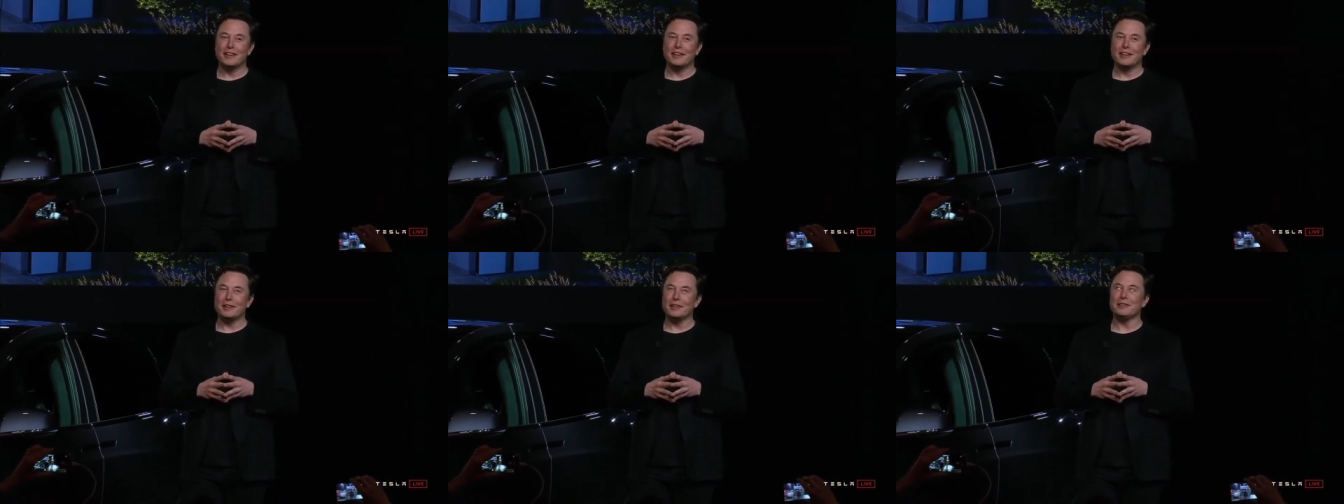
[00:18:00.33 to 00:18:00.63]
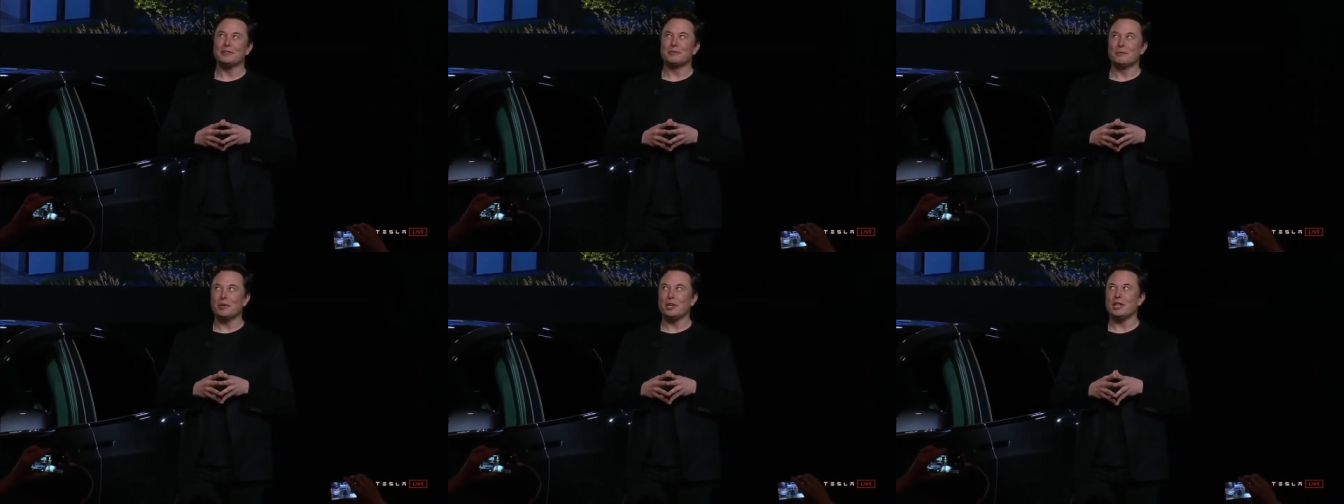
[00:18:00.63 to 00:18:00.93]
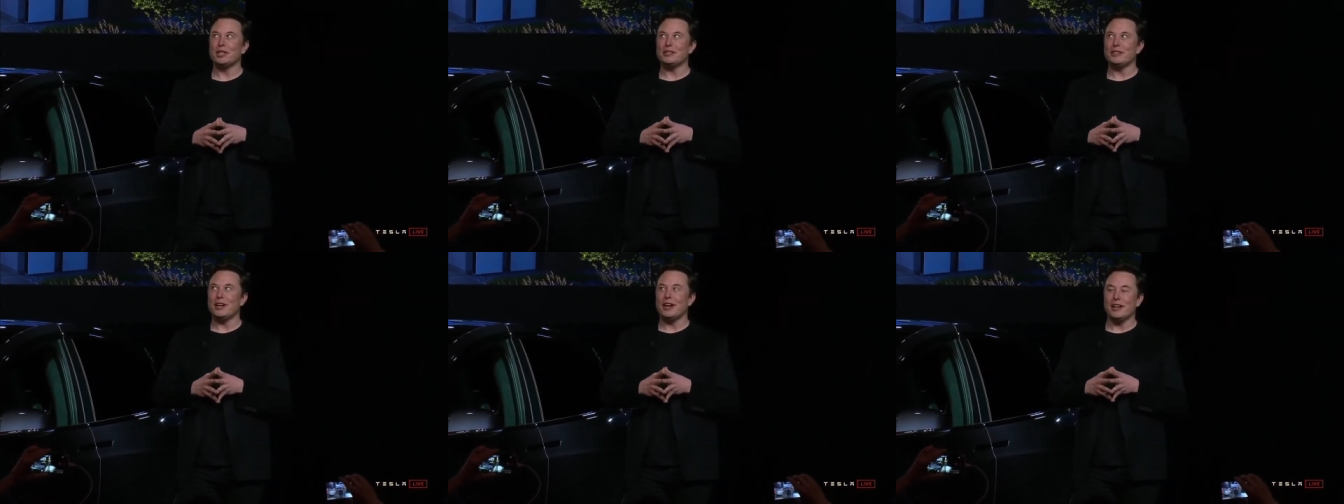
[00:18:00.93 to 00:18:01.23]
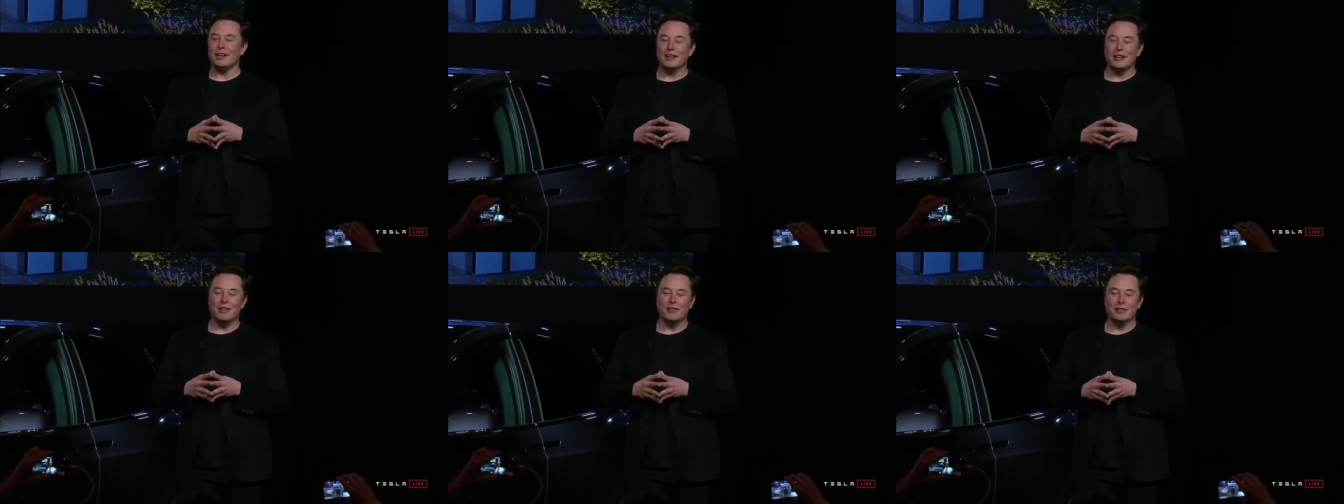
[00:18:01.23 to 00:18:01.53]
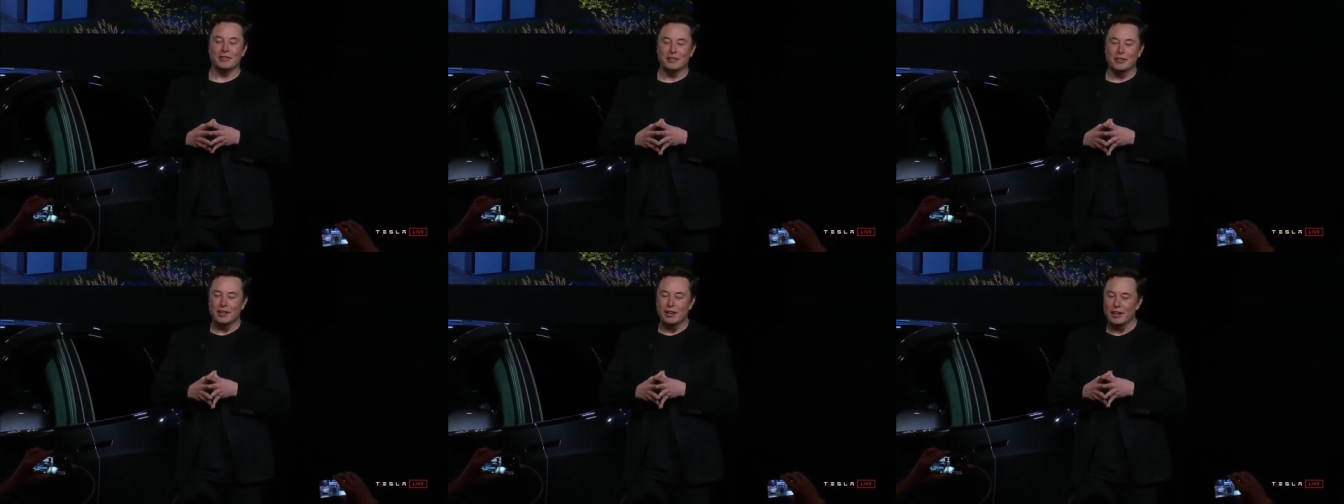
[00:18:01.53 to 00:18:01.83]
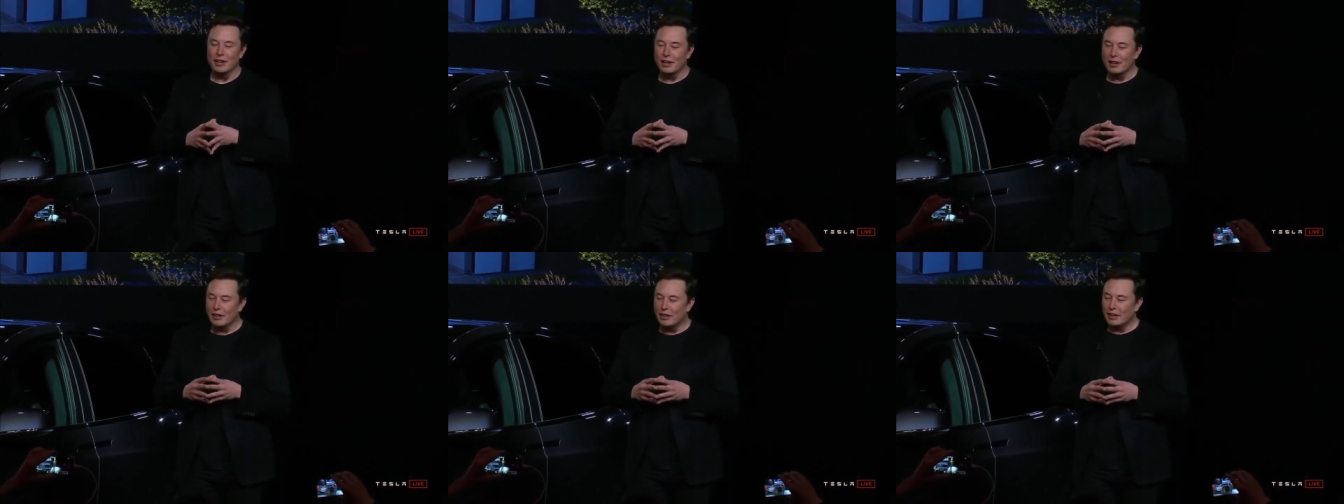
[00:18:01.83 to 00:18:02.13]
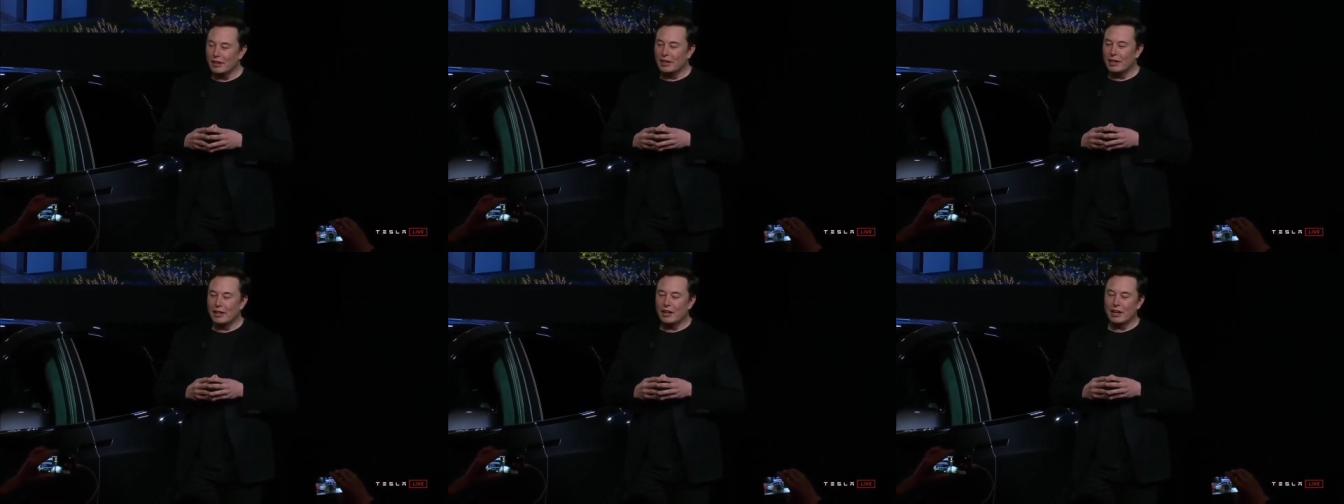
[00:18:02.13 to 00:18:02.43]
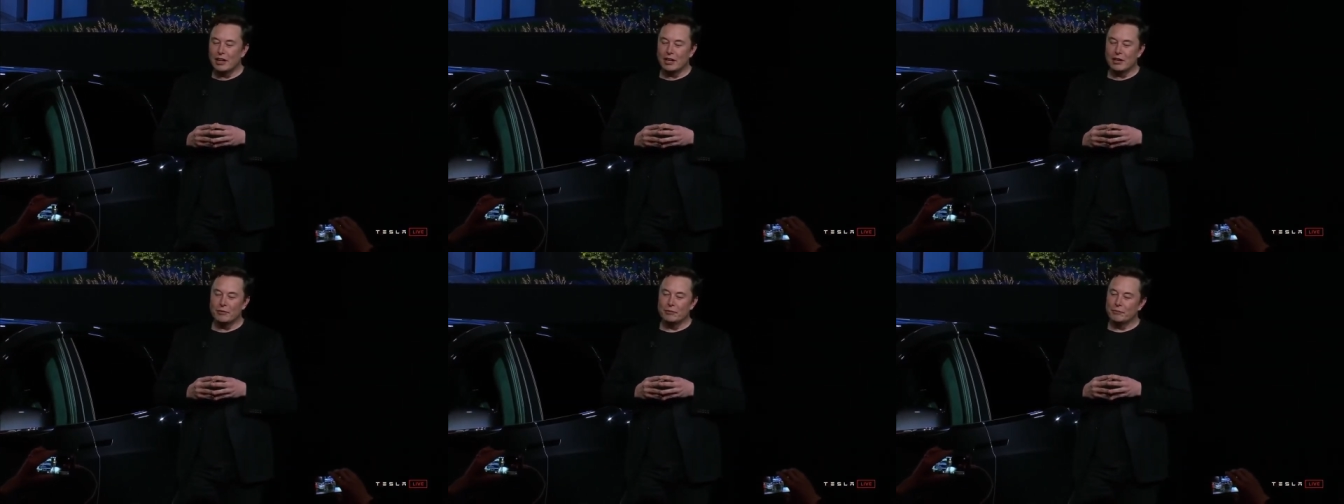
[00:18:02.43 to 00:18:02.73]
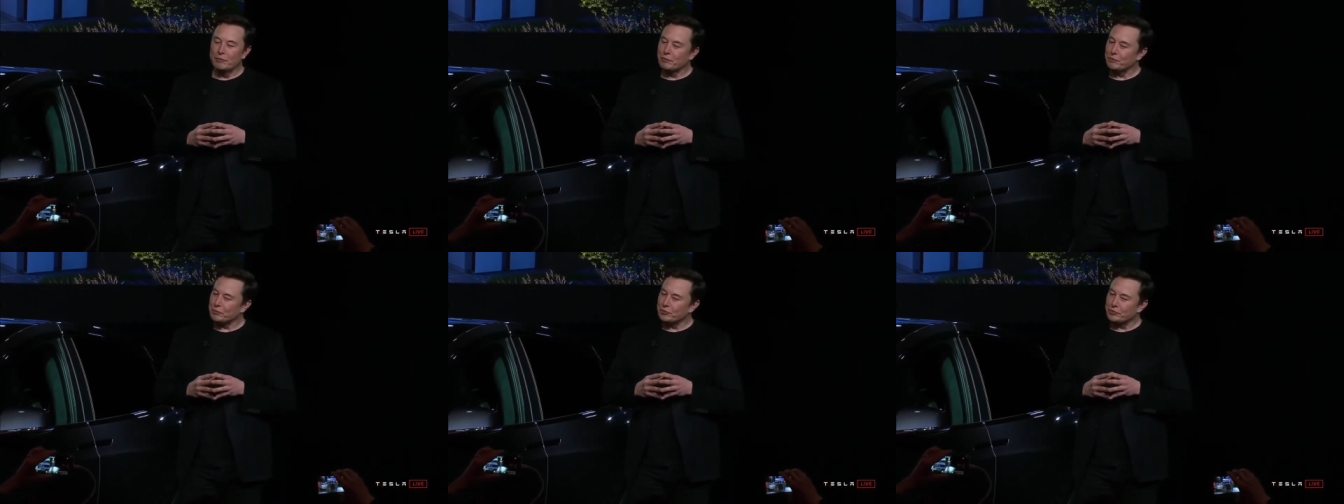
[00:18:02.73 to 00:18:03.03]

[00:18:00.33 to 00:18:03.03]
it was pretty tight, I have to say. Um,